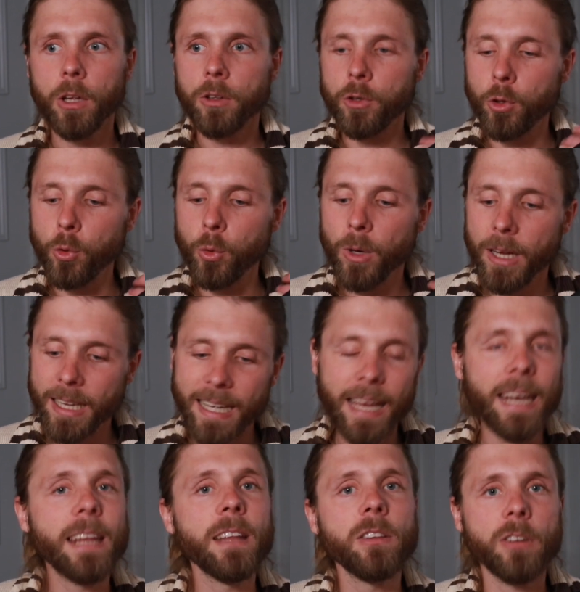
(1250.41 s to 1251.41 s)
to
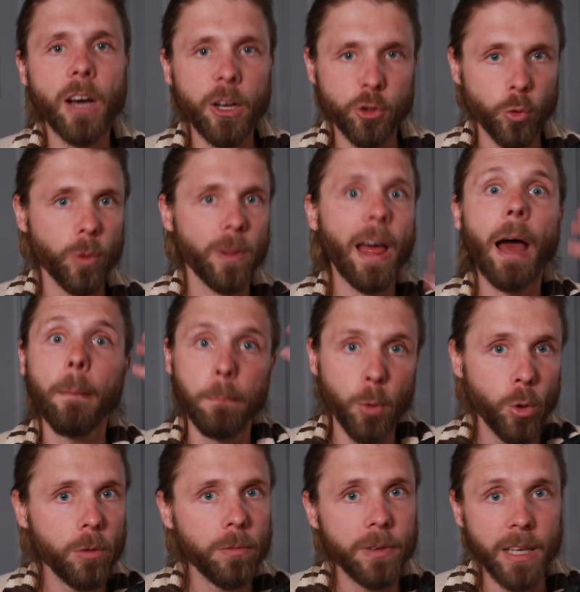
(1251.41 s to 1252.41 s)
get in touch or that
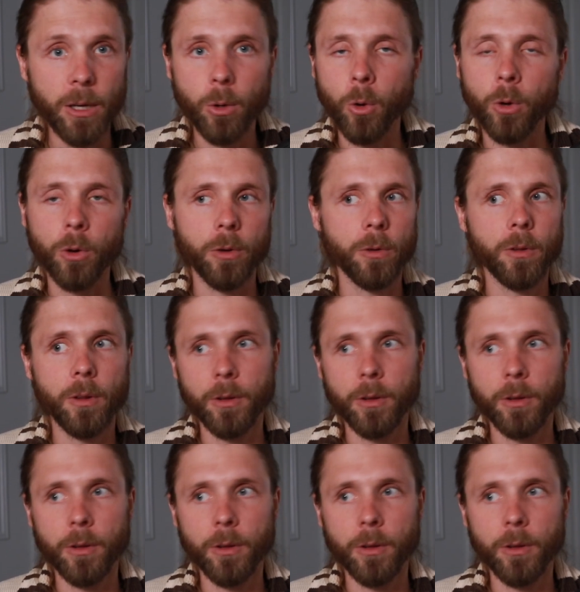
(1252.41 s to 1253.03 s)
movie or